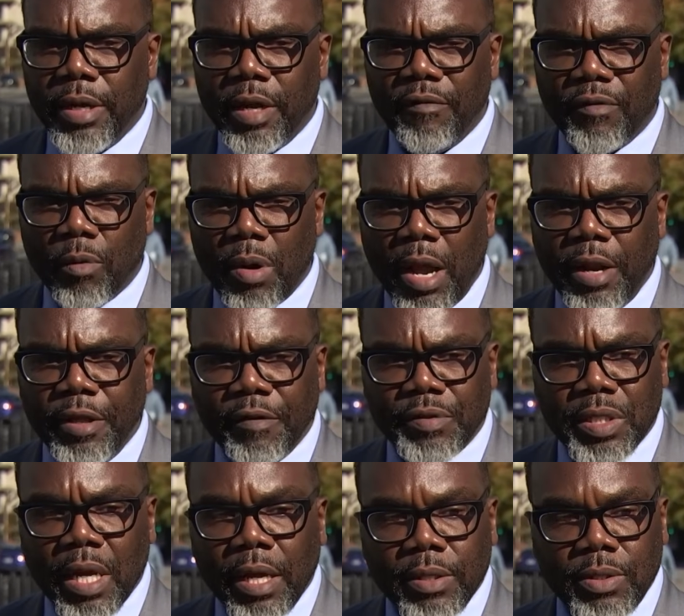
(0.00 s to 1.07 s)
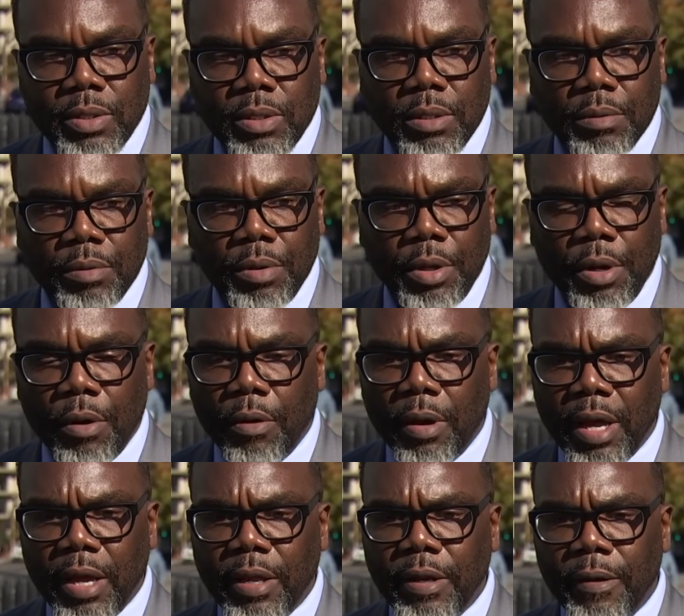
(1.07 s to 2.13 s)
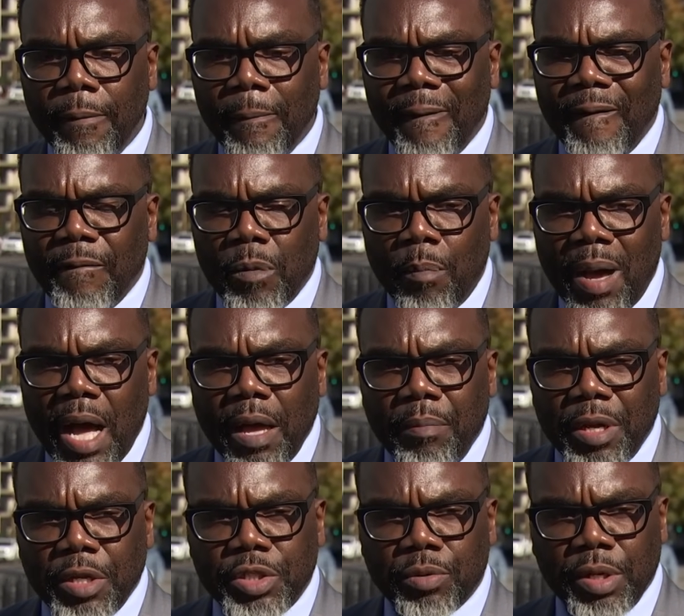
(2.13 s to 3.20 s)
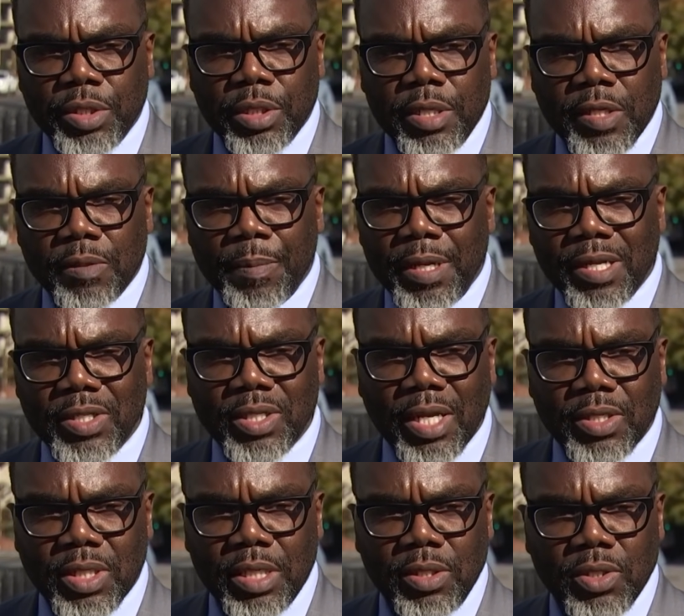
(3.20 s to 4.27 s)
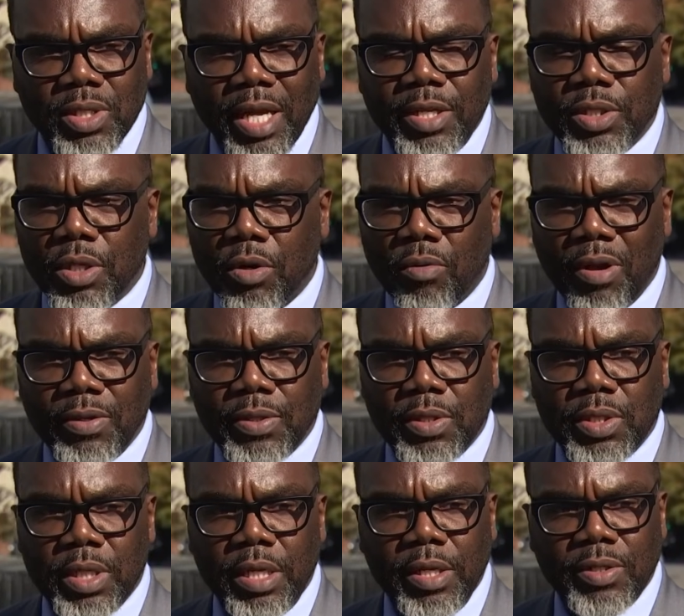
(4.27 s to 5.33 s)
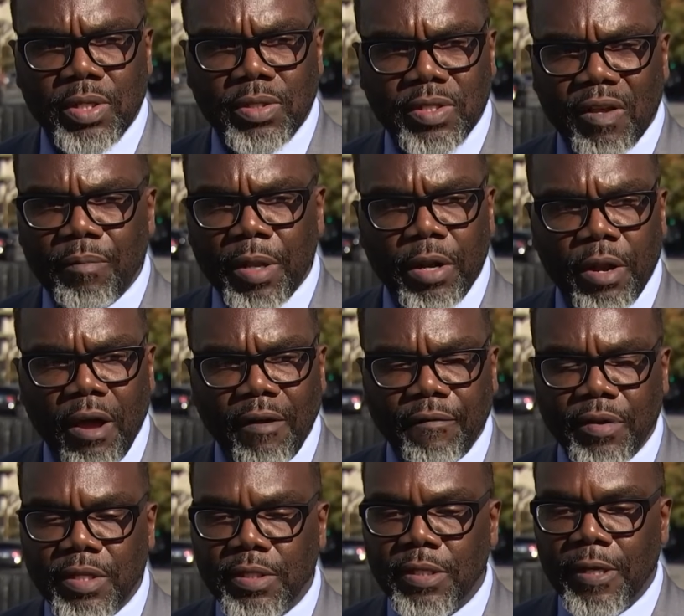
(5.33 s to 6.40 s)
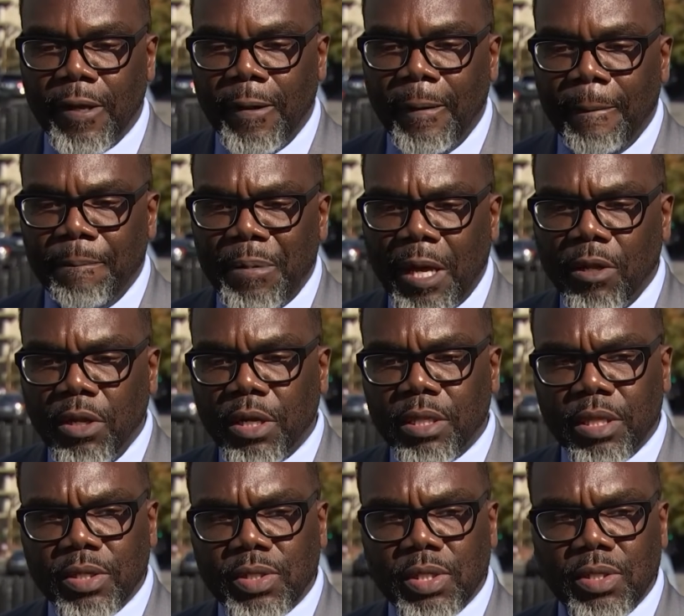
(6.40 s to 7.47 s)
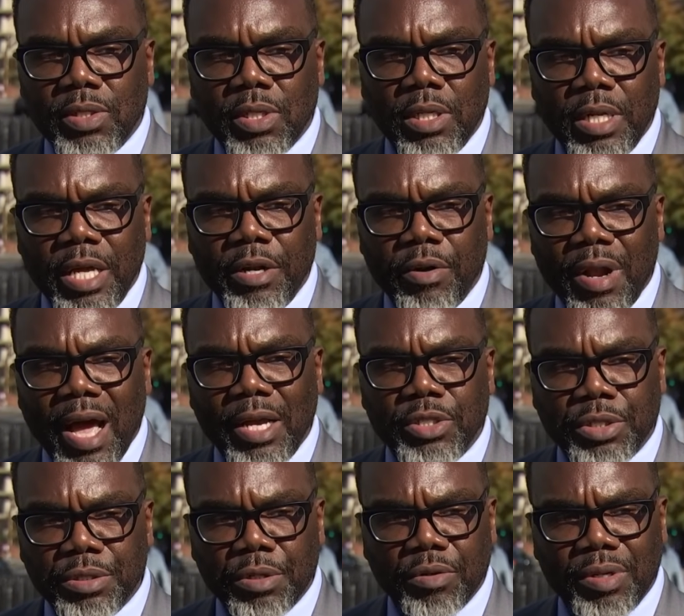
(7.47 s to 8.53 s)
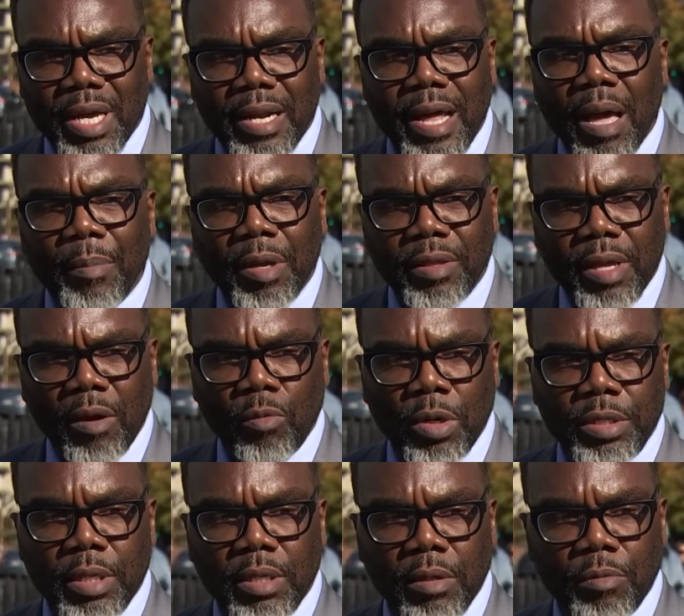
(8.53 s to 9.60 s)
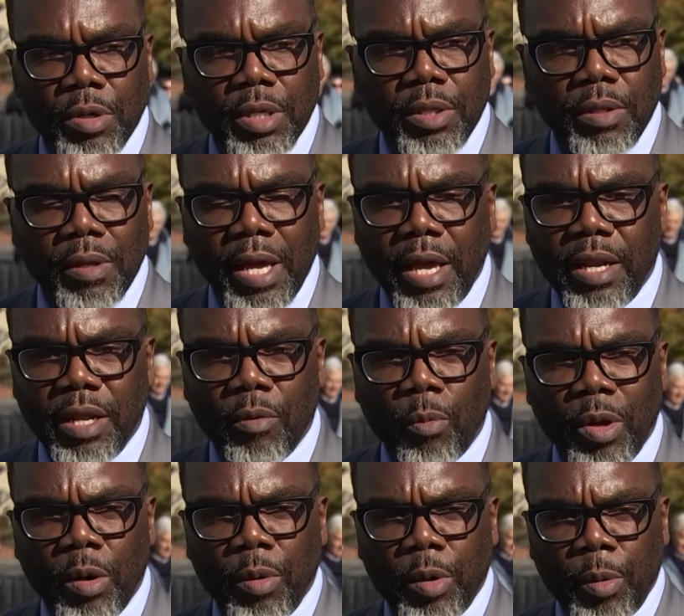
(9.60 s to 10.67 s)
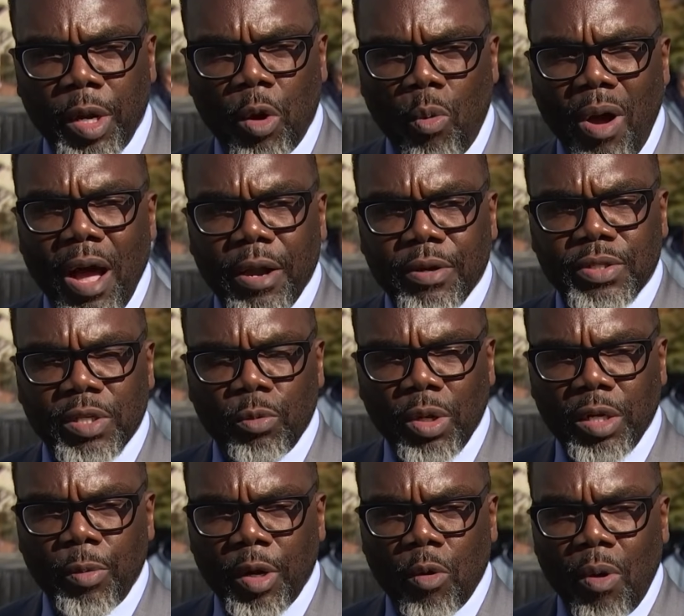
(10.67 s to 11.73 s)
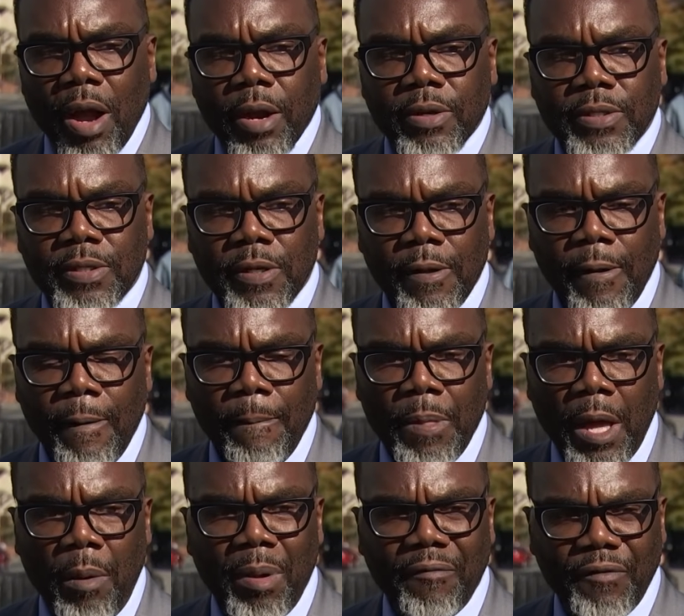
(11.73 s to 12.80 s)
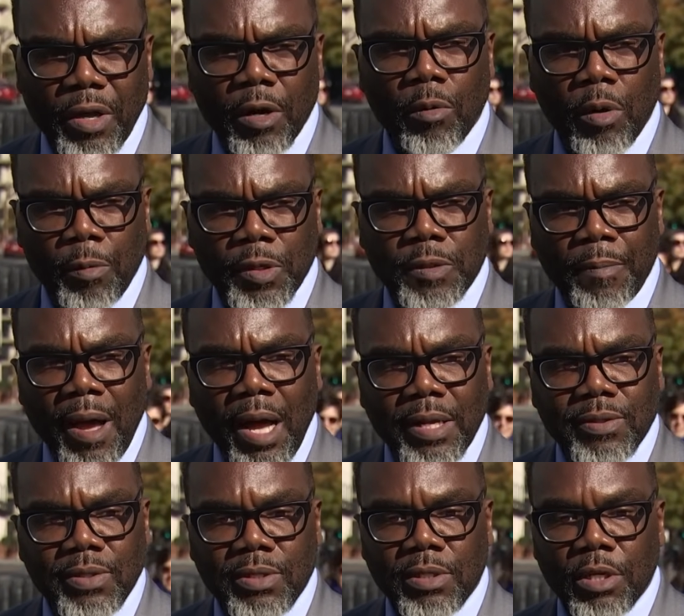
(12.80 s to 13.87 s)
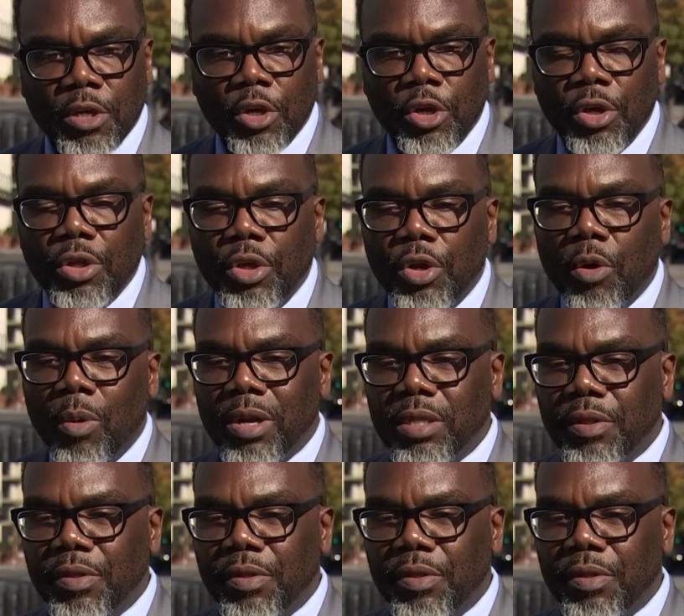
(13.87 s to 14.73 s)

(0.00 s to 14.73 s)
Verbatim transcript: at a variety of sites, you know, and my administration has been assessing sites across the city since I've been in office. Now, look, this is an international dynamic that we're dealing with, and it really requires it really requires um, a federal response. You know, one of